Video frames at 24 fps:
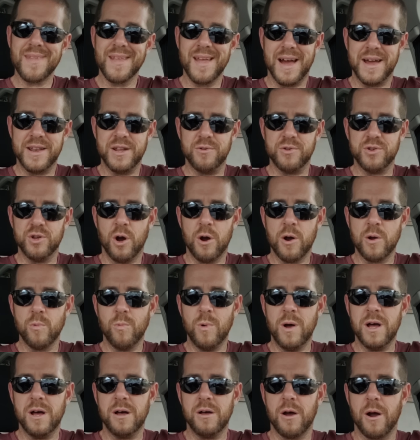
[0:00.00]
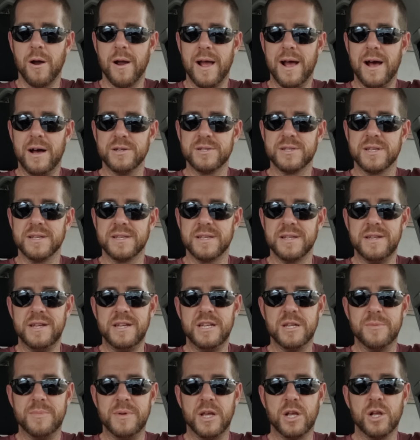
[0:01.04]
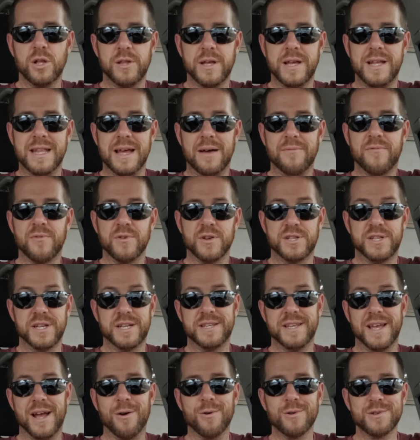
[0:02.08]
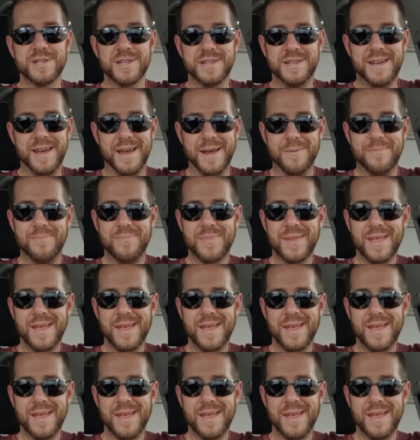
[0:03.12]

I know darn well our house doesn't need to be cleaned up for 6 hours a day.